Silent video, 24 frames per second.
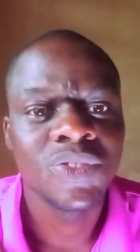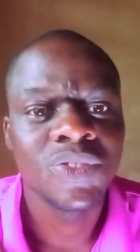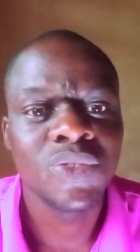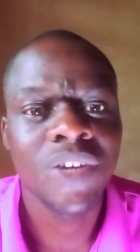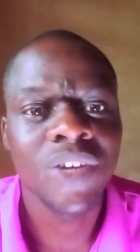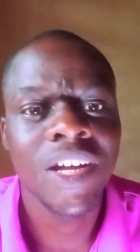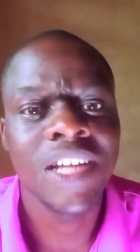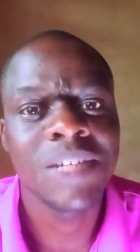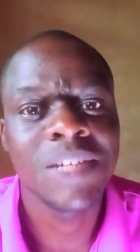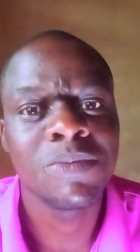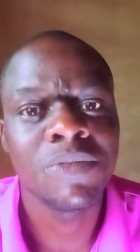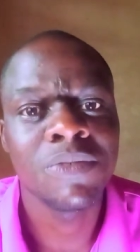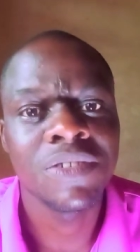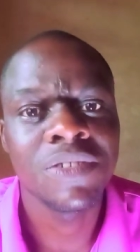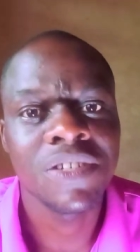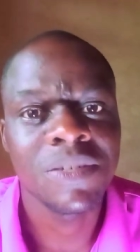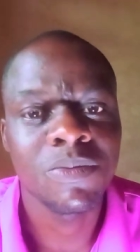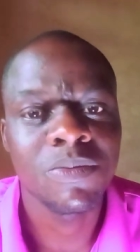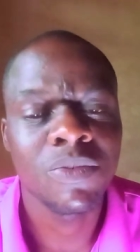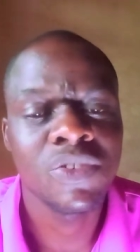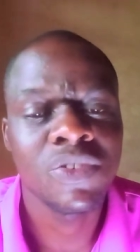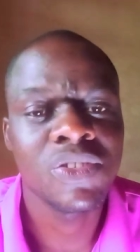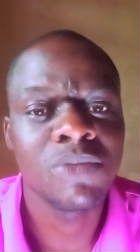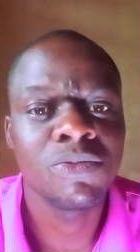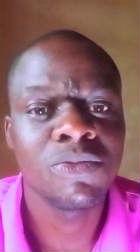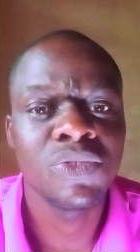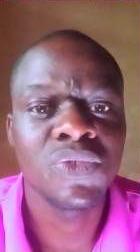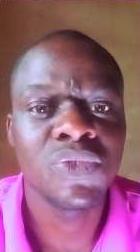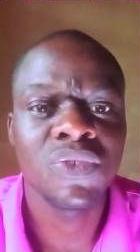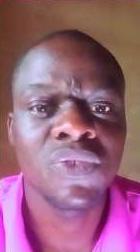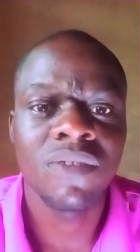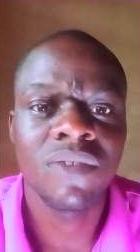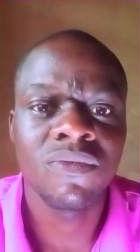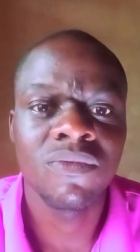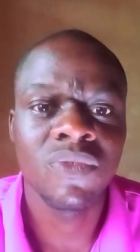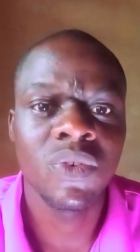try as much as possible
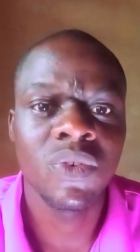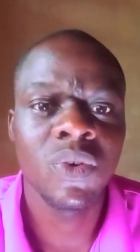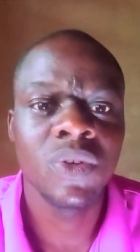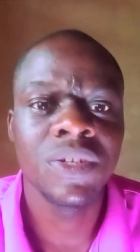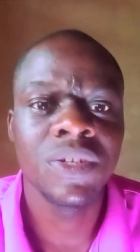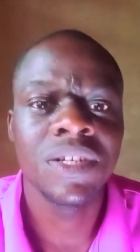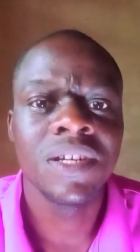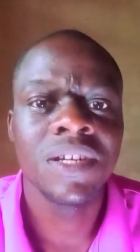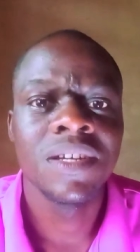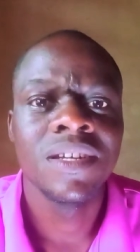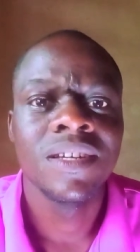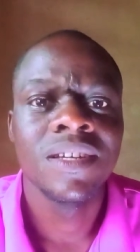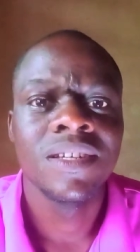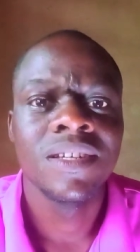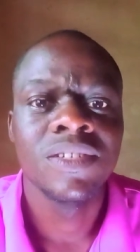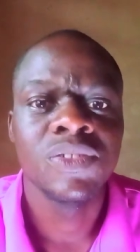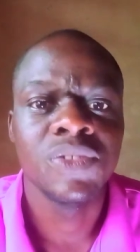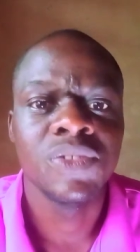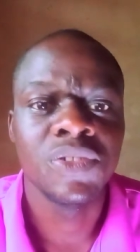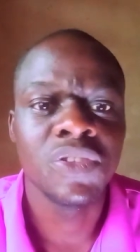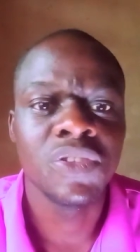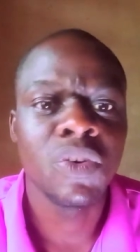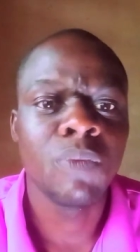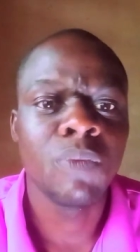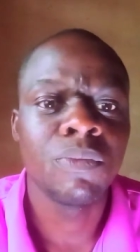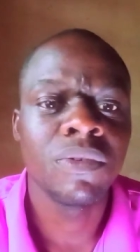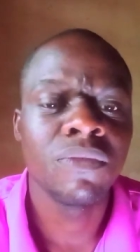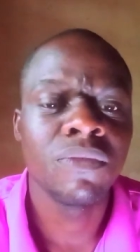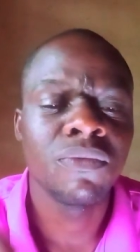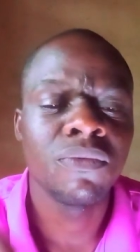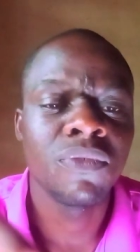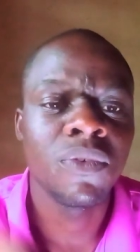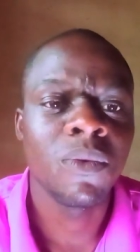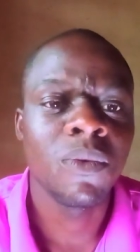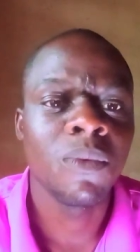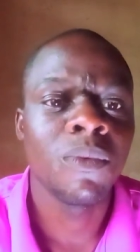to avoid
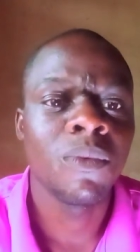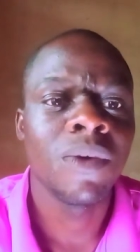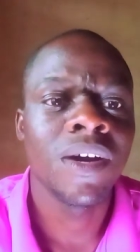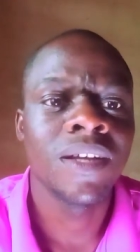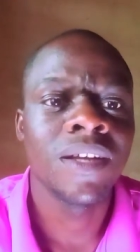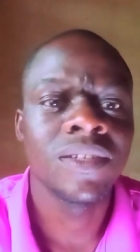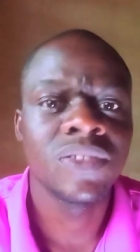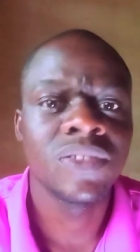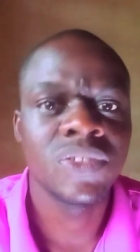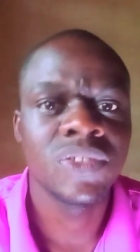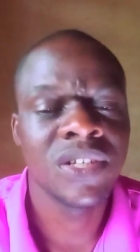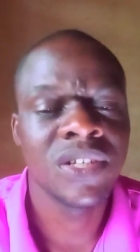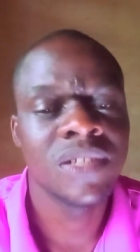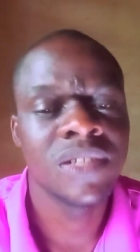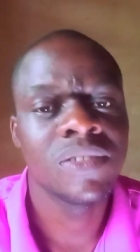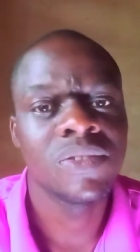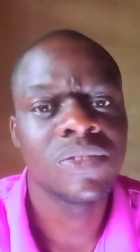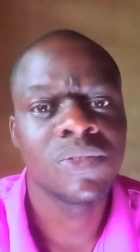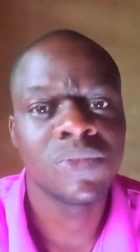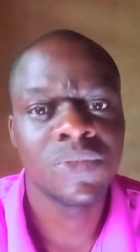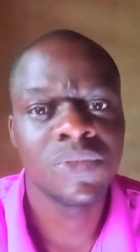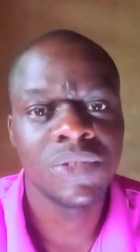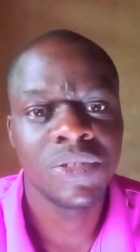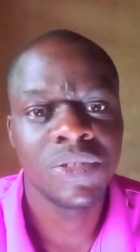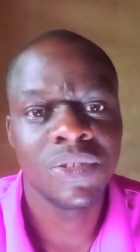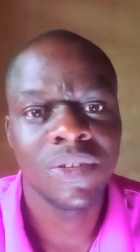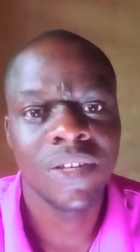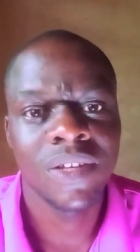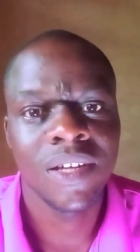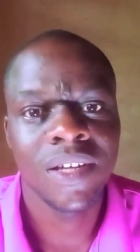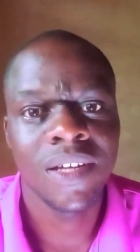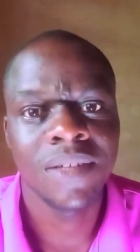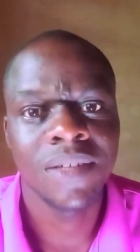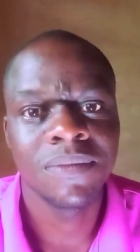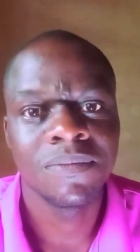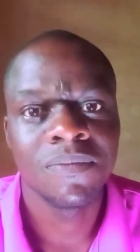jumping from one trend to the
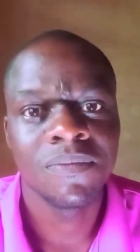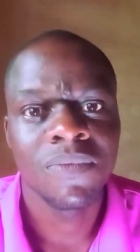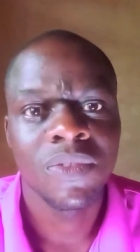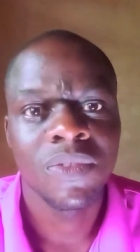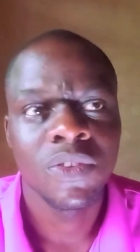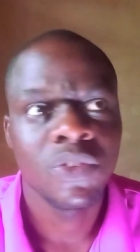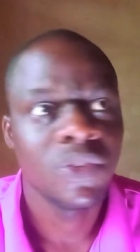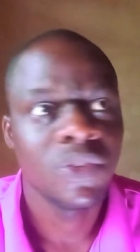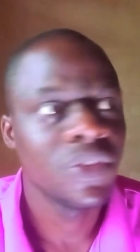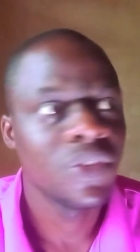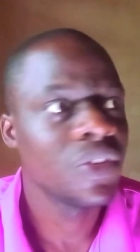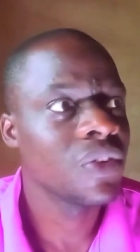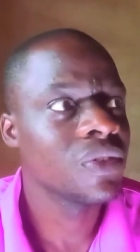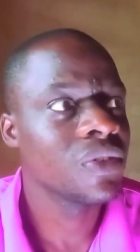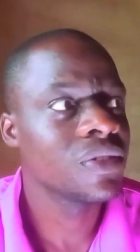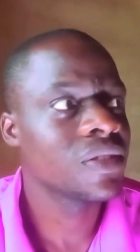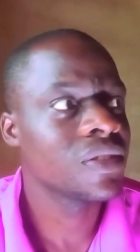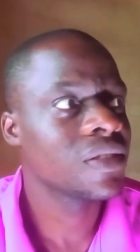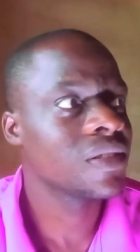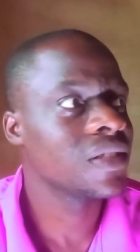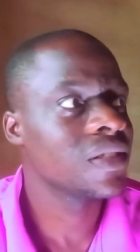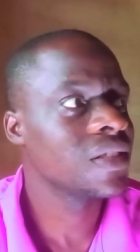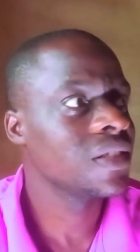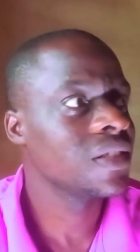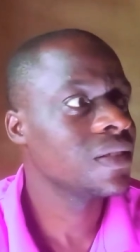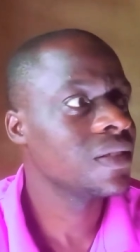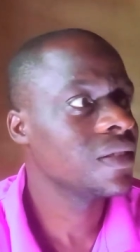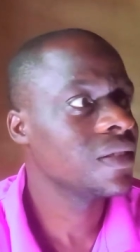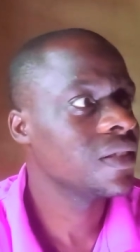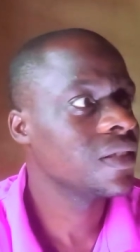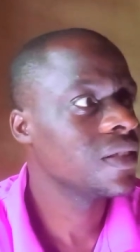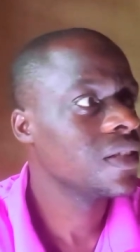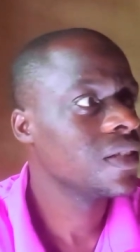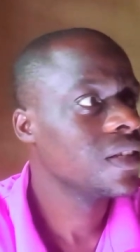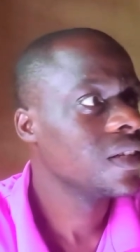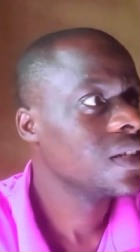other. You don't see,
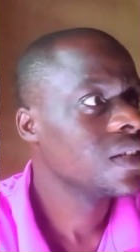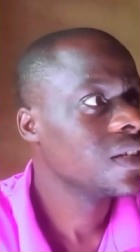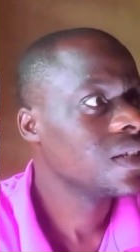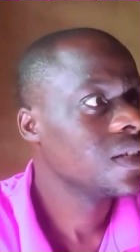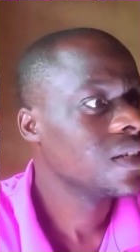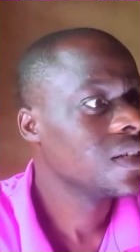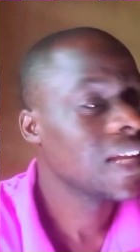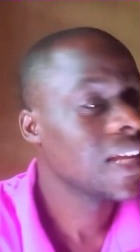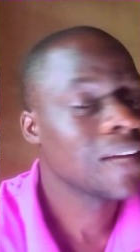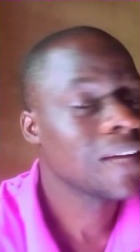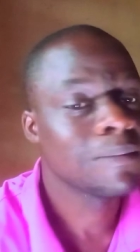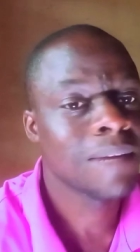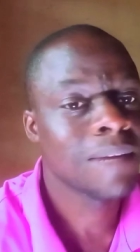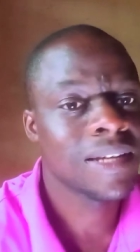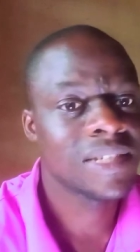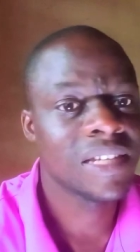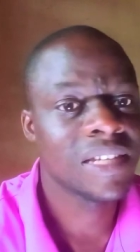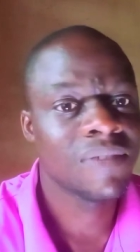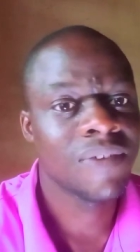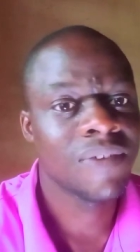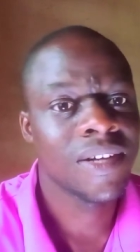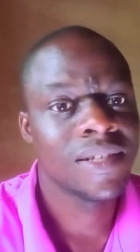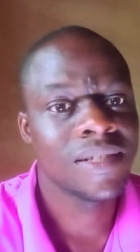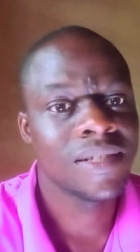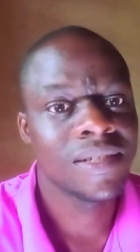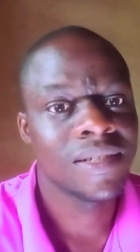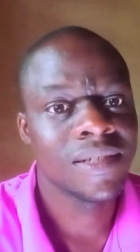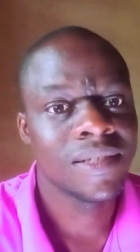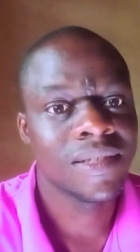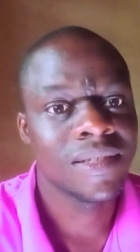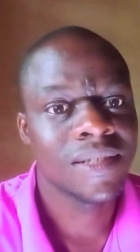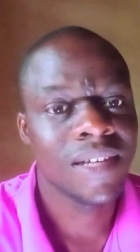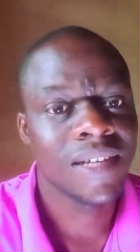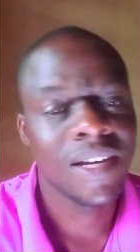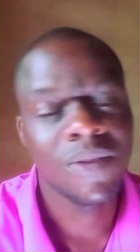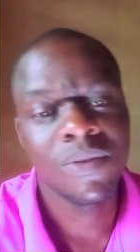like myself, I did
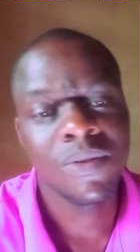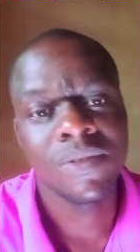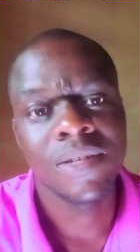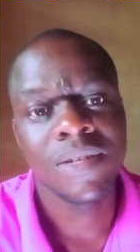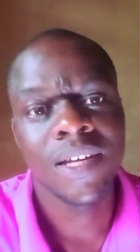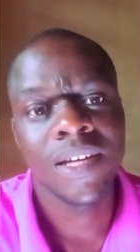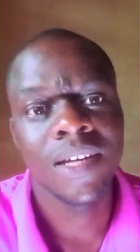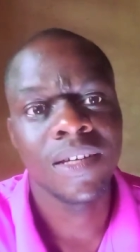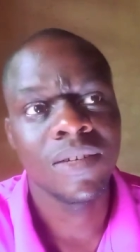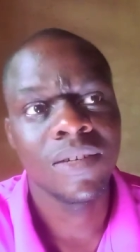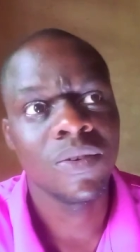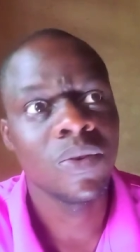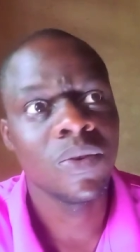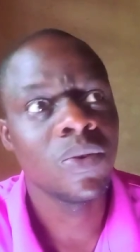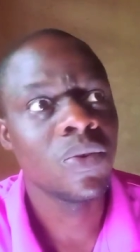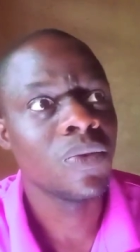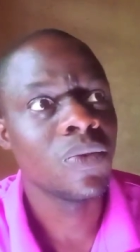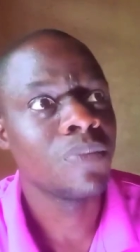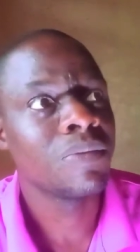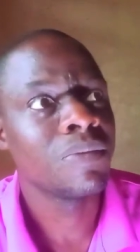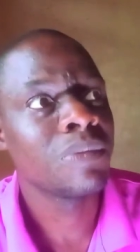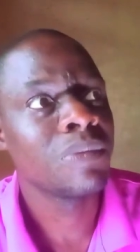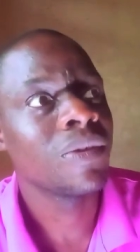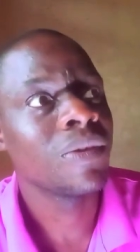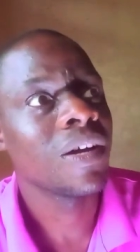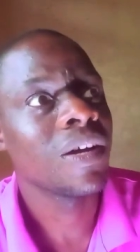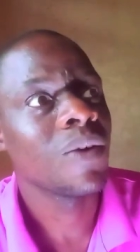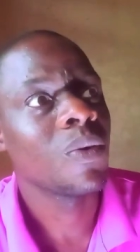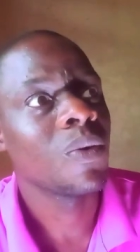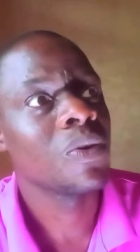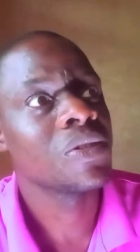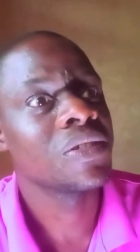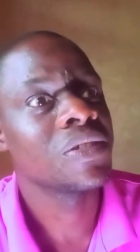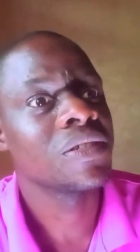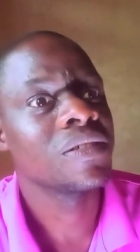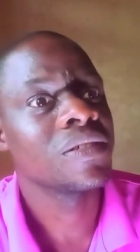it. I was like, oh, people are
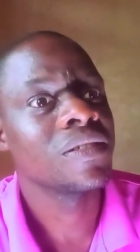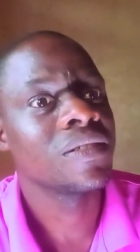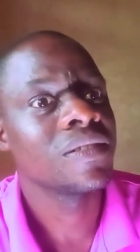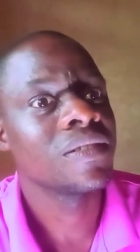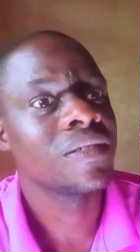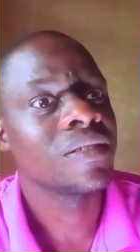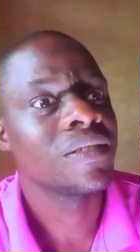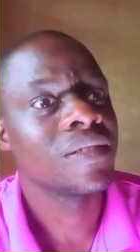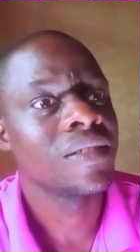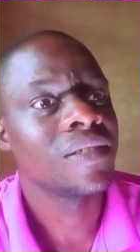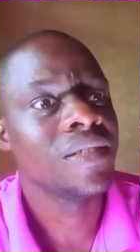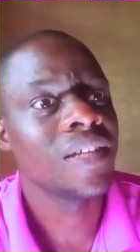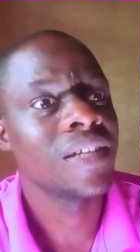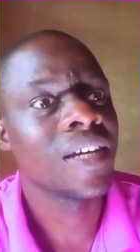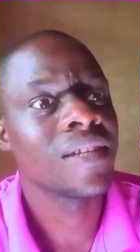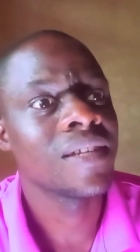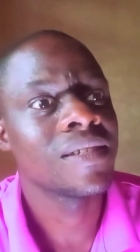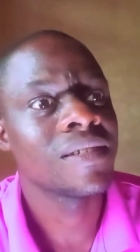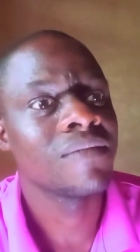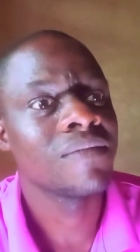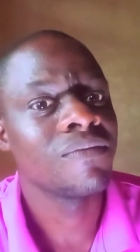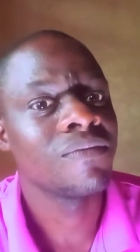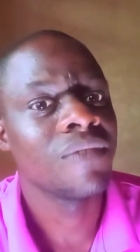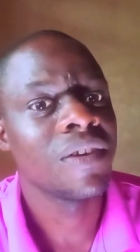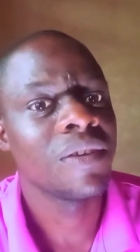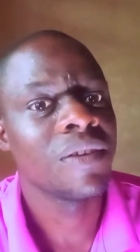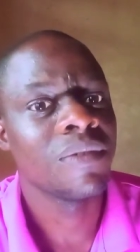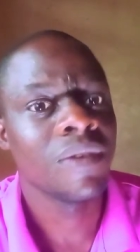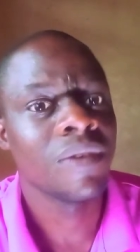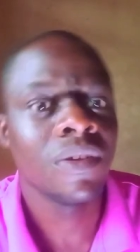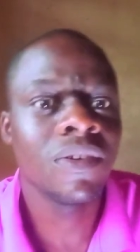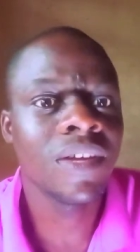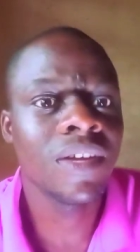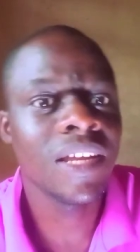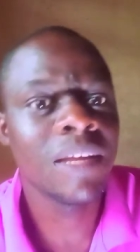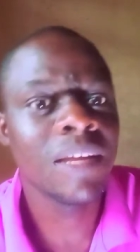watching dancing very
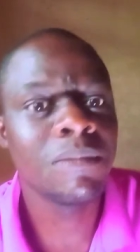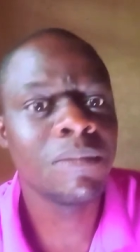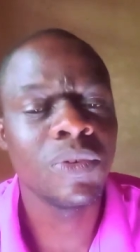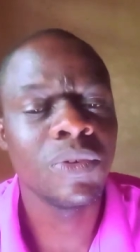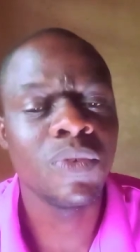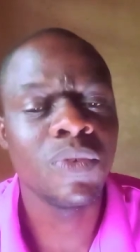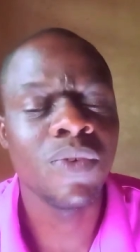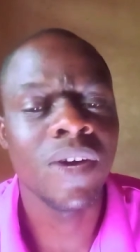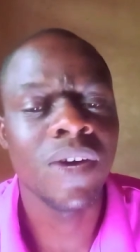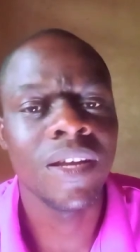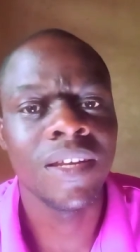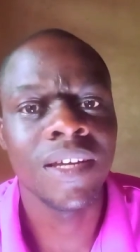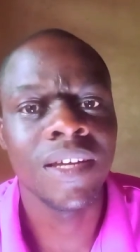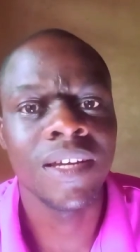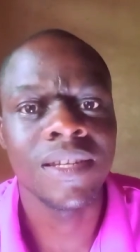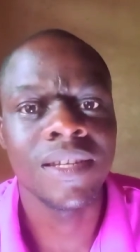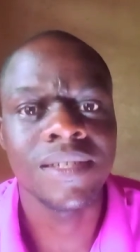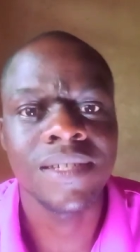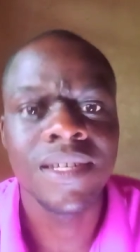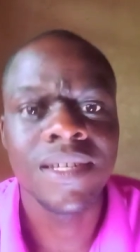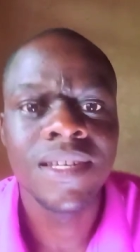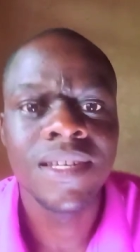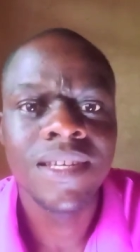well. Okay, let me go and dance.